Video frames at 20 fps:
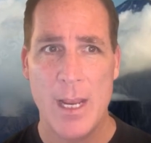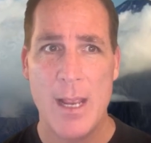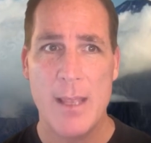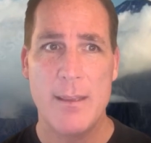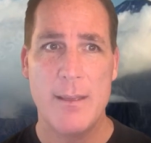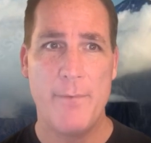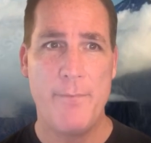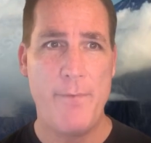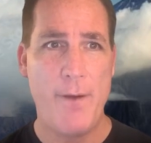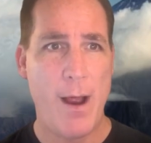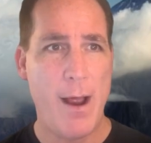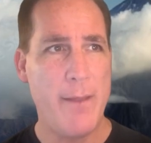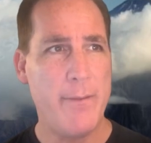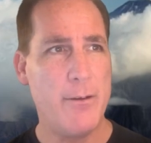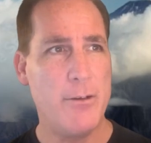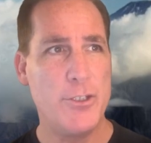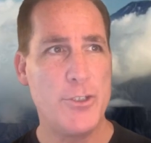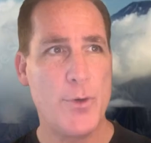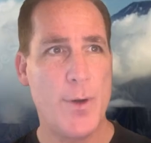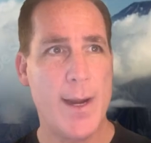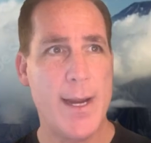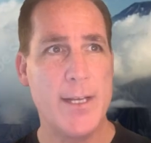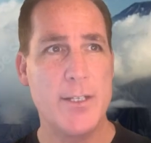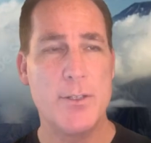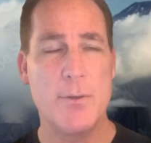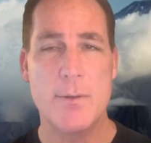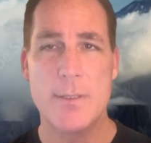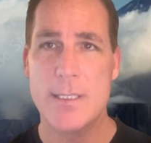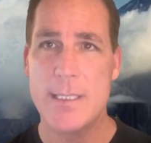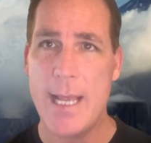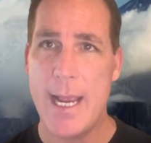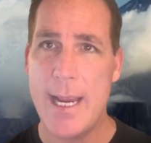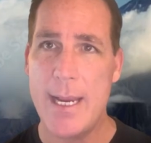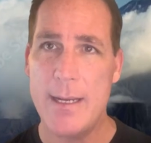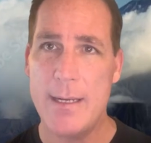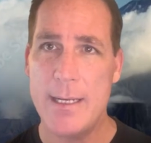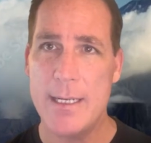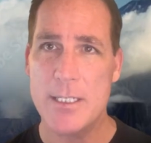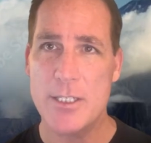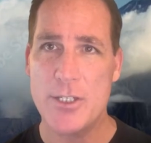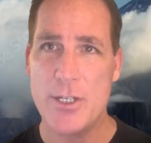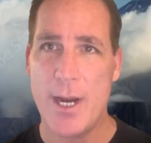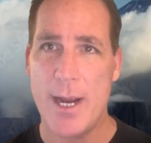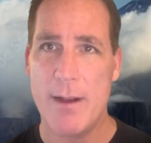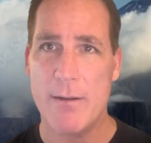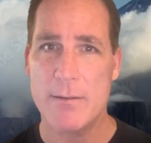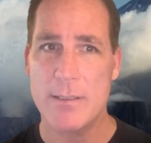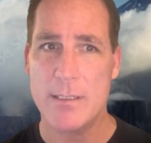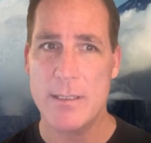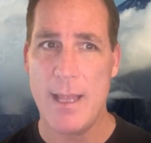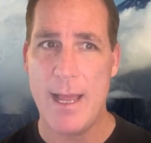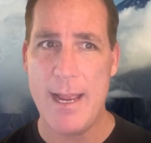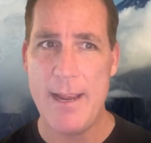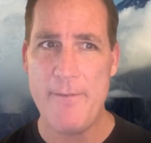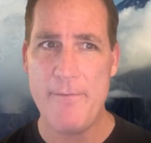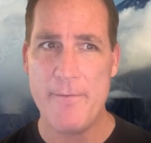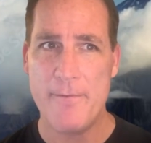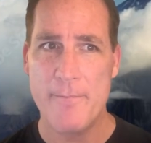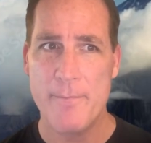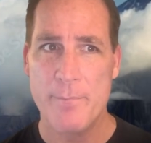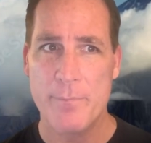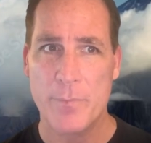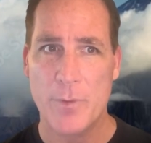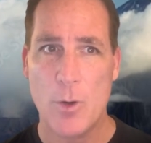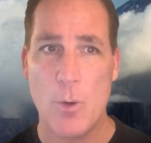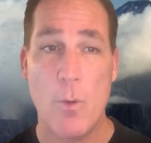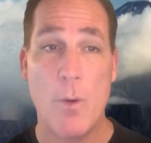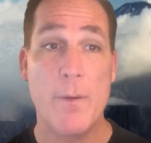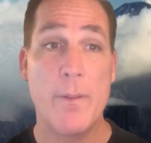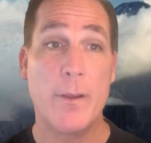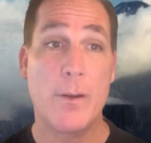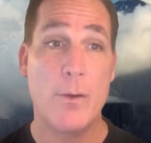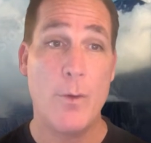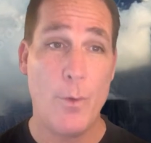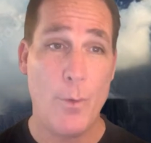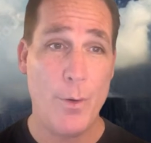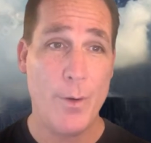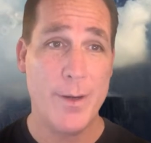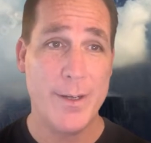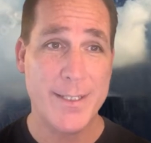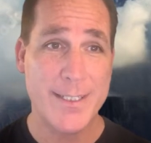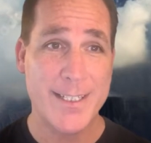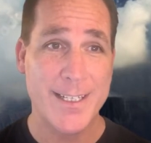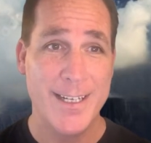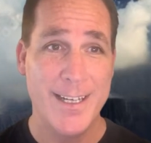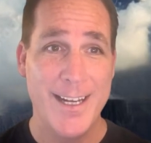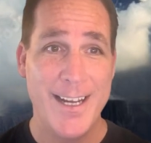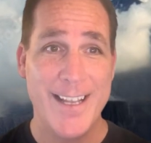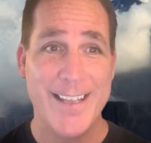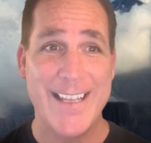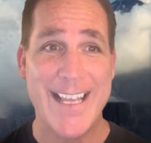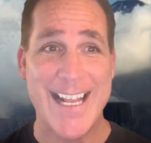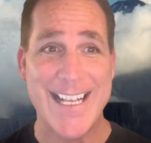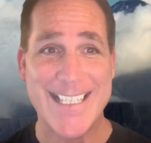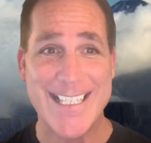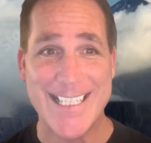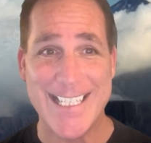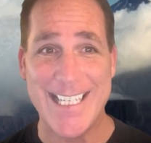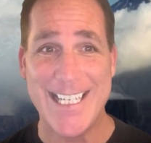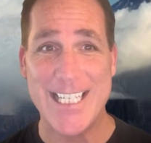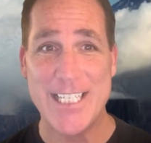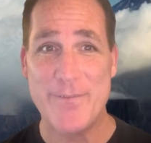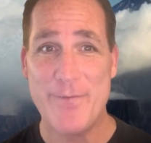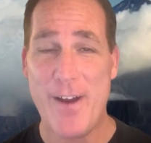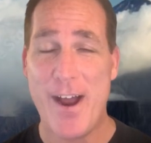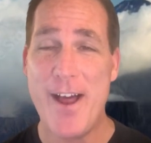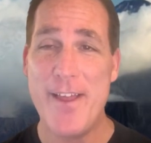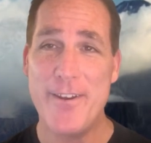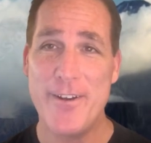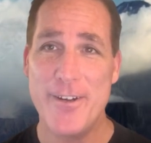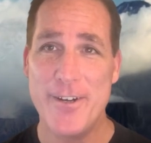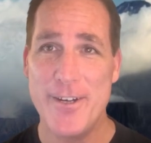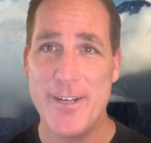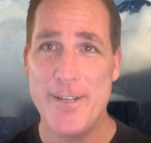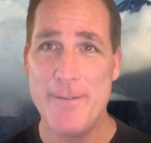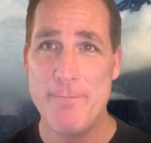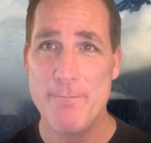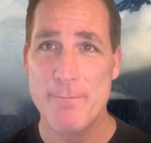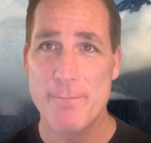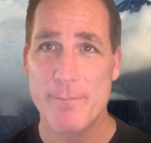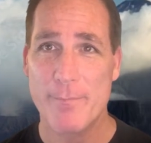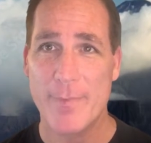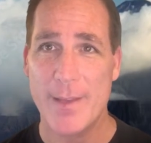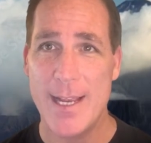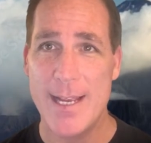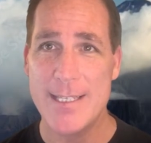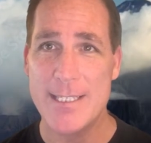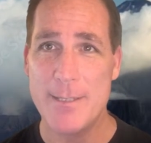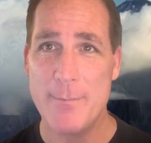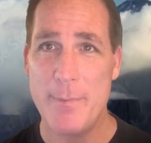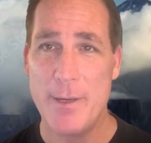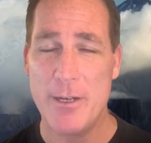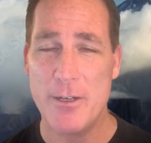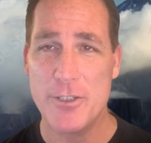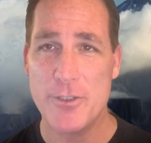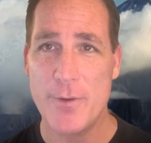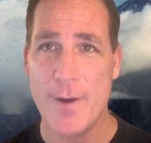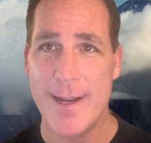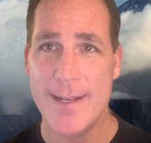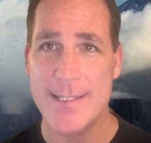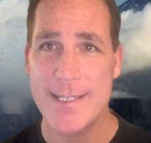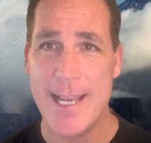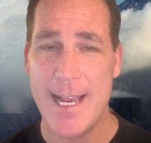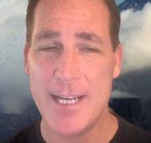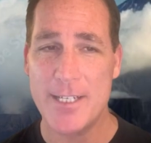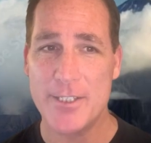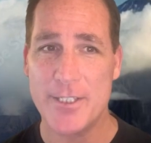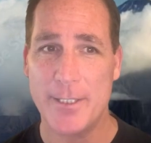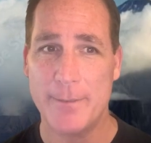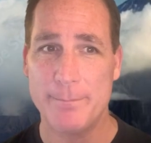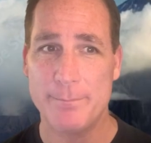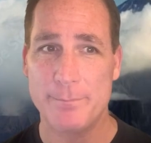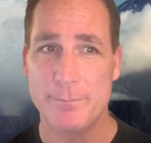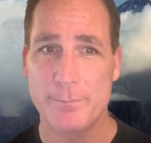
The father trying to stay in his child's life, or the courts that sees fatherhood as a mere transaction?